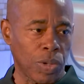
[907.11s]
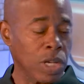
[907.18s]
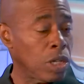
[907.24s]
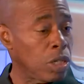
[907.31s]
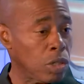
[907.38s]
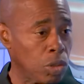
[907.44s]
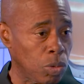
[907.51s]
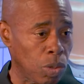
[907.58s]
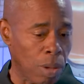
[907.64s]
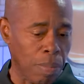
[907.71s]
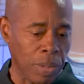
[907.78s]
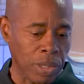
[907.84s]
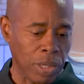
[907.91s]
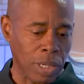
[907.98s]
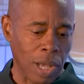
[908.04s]
We're going to do a $1
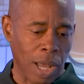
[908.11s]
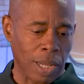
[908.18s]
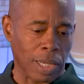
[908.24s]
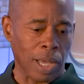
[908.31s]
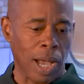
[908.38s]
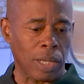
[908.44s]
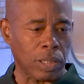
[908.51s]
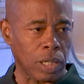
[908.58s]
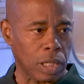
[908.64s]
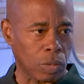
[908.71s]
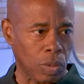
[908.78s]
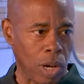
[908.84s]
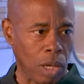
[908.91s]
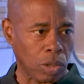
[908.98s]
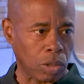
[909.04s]
million
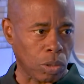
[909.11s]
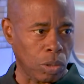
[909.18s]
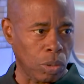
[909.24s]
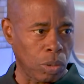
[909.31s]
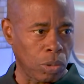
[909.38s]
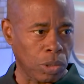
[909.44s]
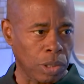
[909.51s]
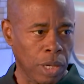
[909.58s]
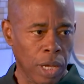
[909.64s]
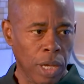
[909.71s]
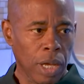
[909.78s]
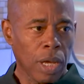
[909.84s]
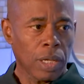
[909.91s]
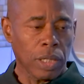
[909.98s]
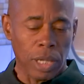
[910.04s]
contest with our schools
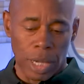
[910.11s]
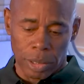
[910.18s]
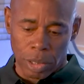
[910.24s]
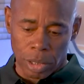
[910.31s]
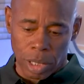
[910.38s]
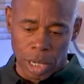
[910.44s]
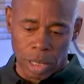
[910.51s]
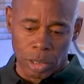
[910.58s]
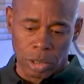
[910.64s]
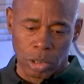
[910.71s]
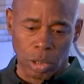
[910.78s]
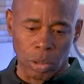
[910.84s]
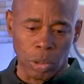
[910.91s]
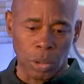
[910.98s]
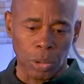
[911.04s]
to tell the
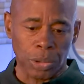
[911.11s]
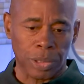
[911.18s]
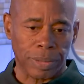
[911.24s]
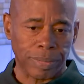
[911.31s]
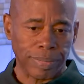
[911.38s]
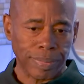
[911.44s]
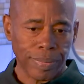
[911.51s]
schools